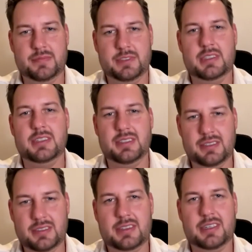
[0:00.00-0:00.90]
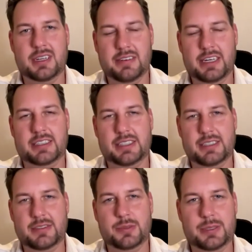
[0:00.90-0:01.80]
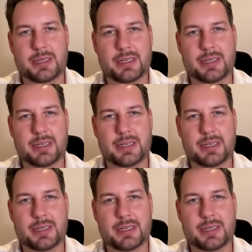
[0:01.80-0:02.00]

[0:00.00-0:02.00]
skin response uh, uh,